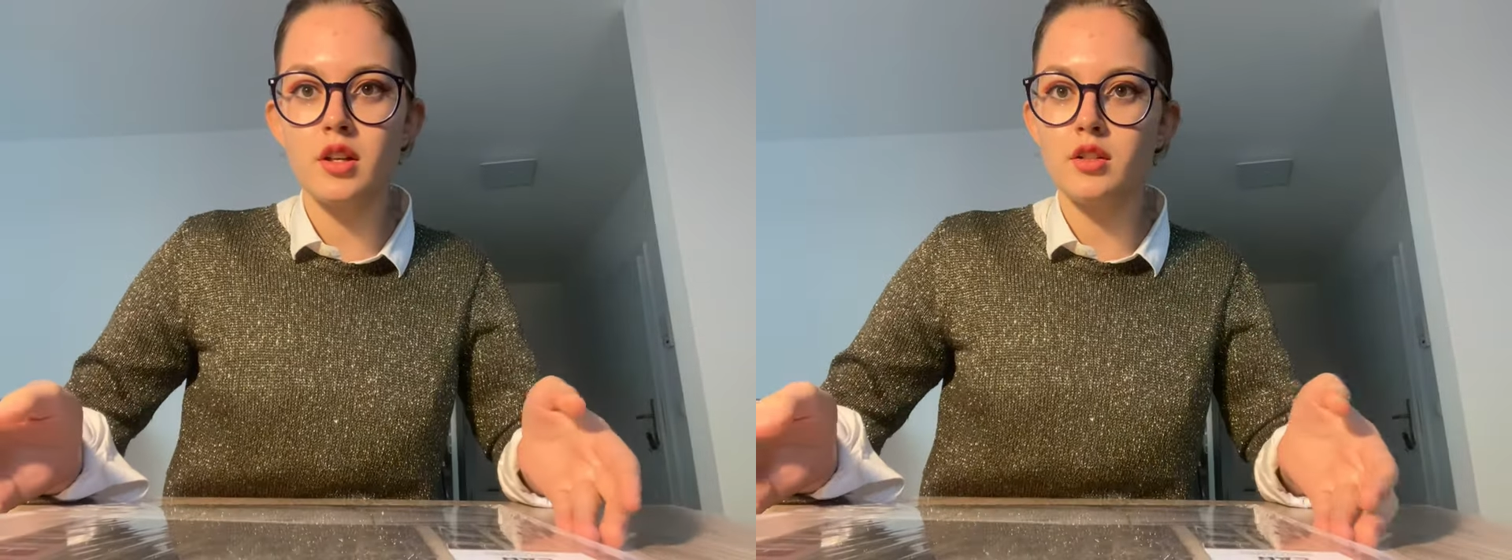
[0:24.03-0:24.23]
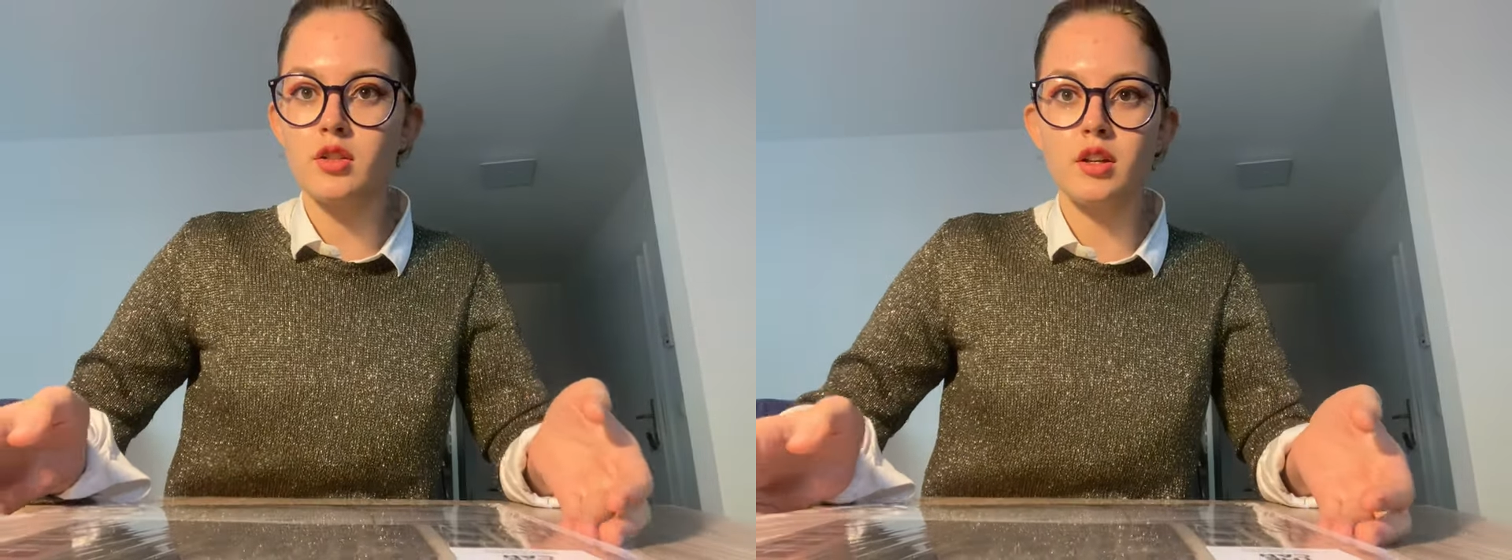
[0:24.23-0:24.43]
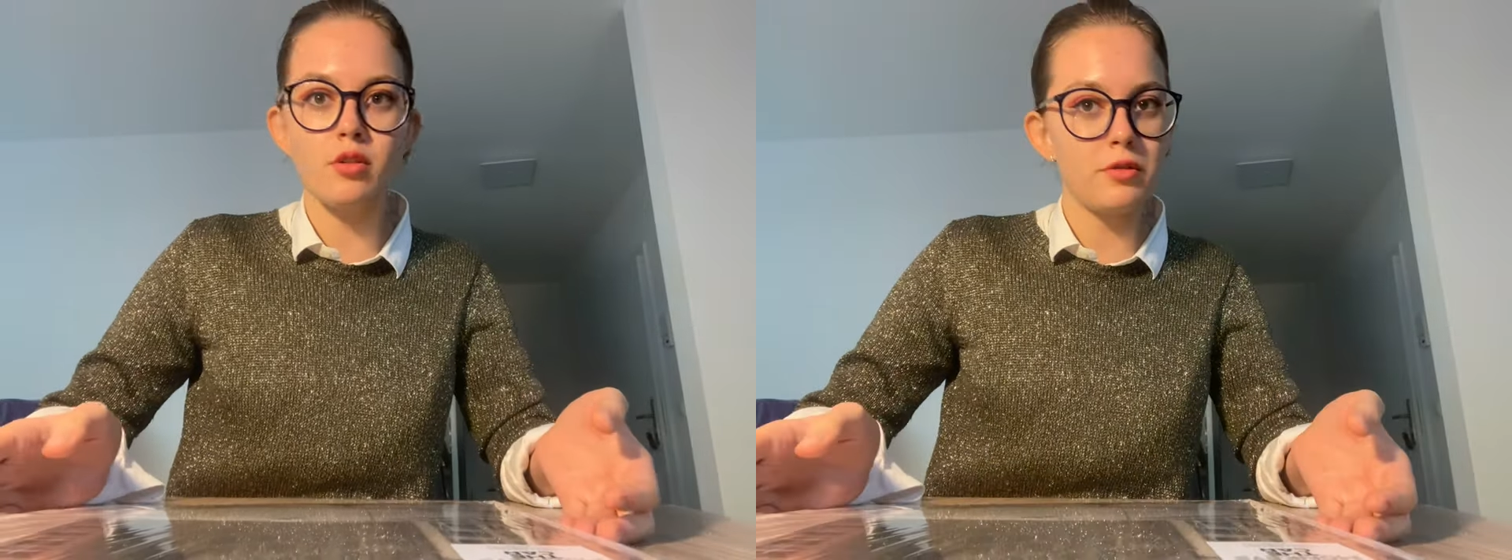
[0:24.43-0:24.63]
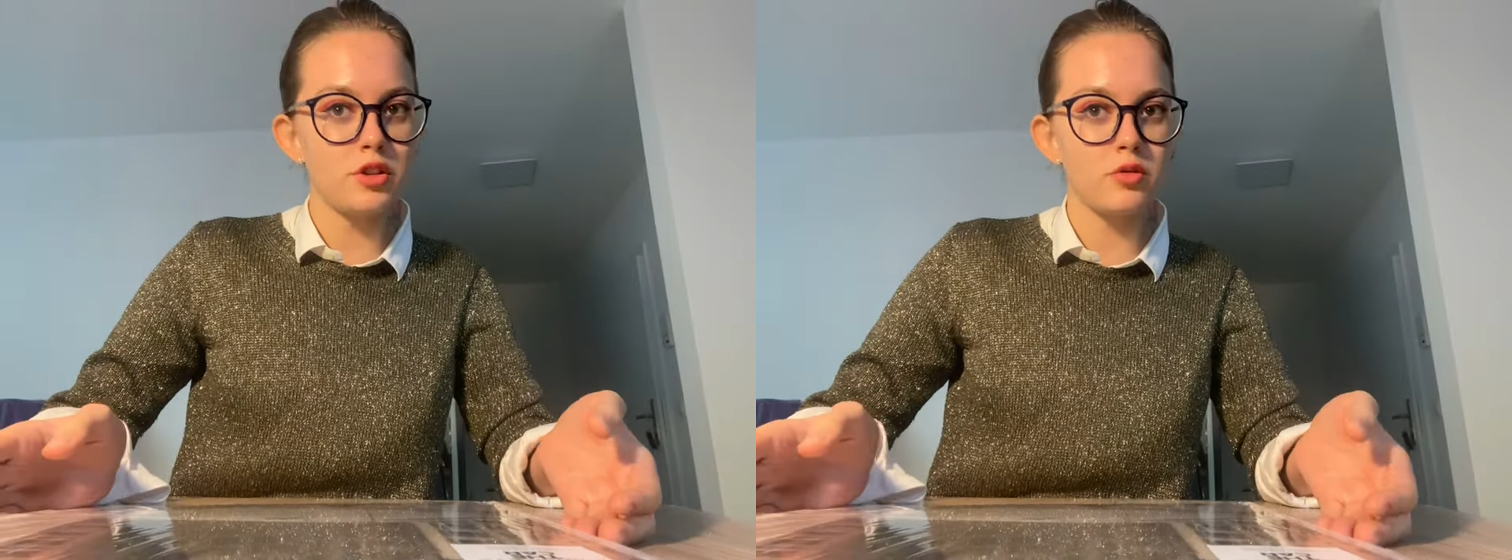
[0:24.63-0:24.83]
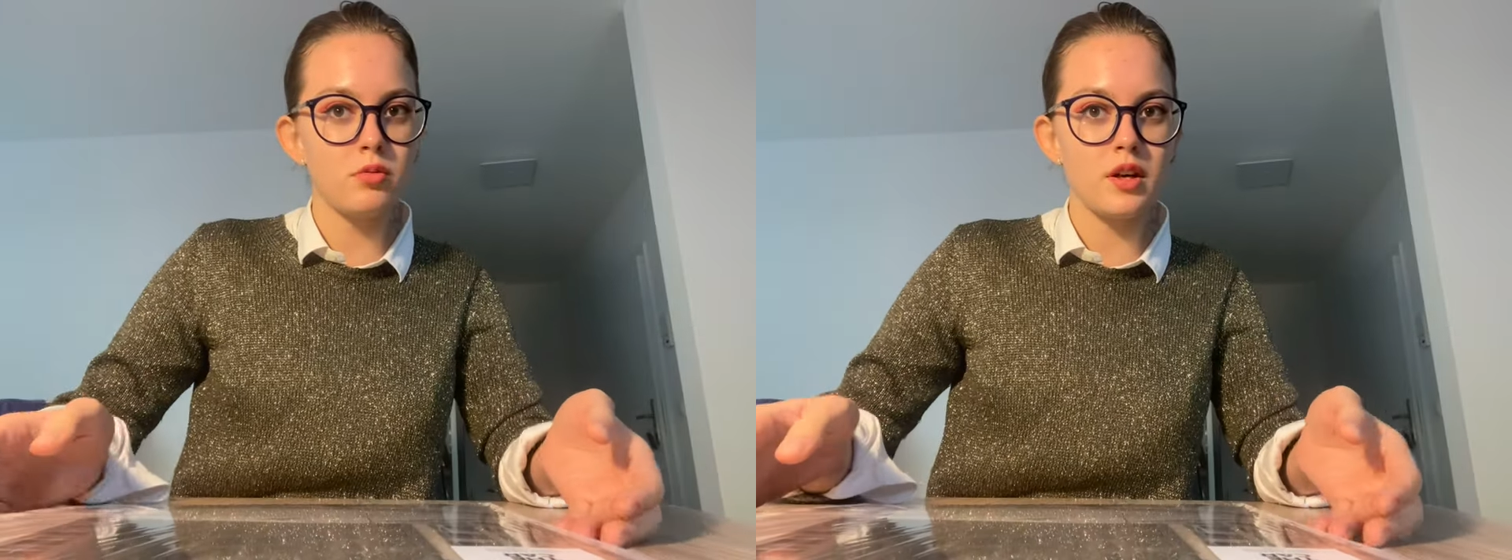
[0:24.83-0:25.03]
and the
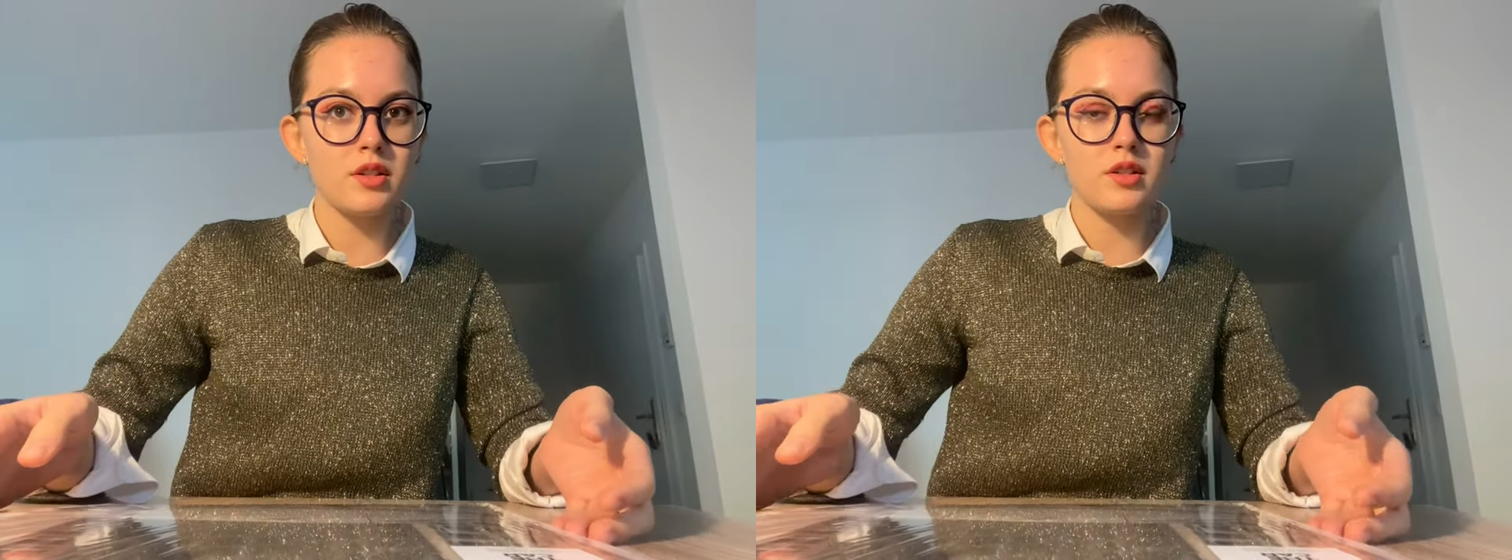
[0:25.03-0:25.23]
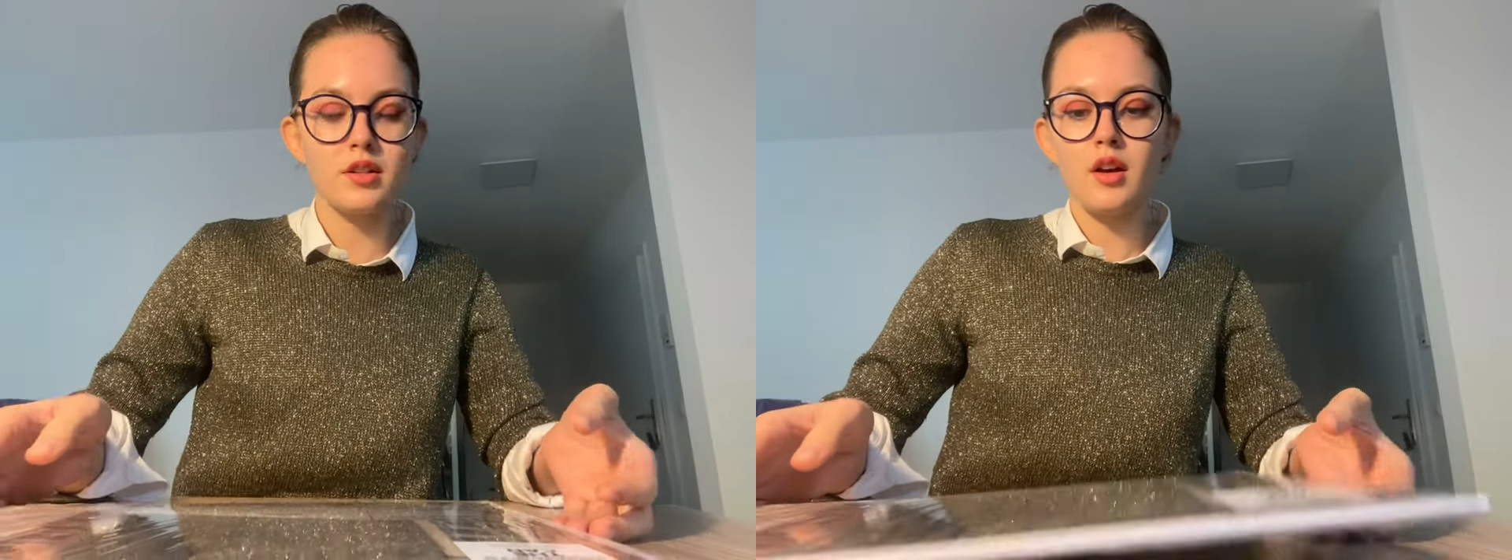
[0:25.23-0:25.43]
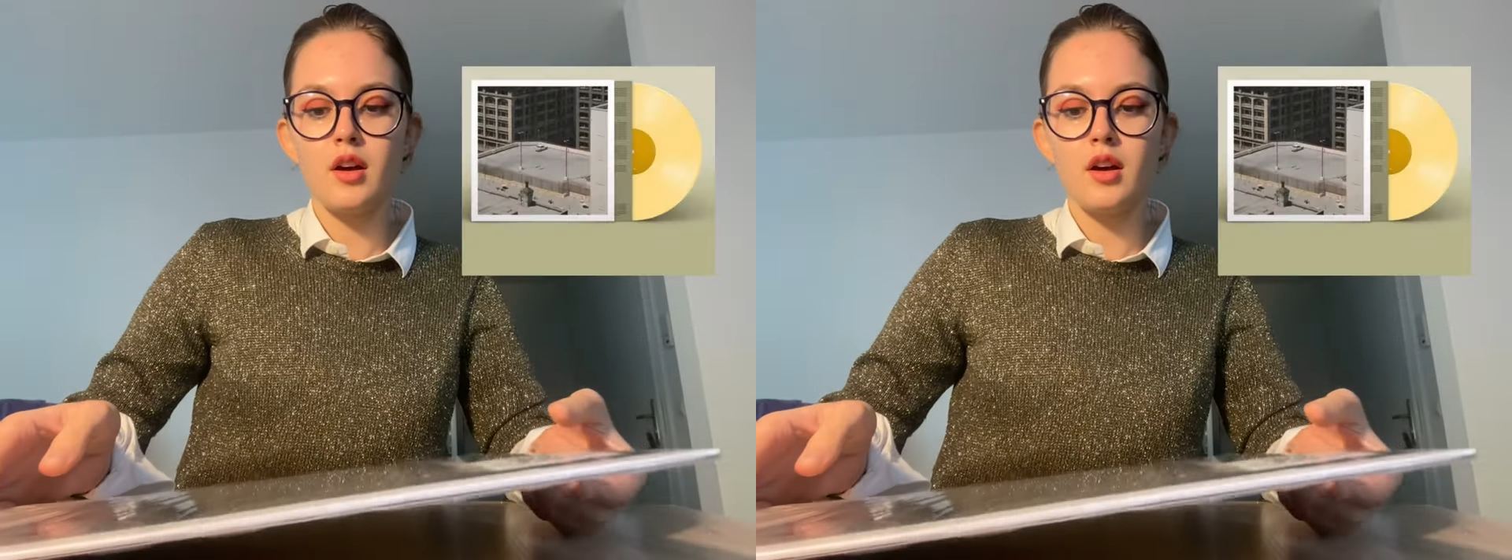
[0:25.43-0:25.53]
official ones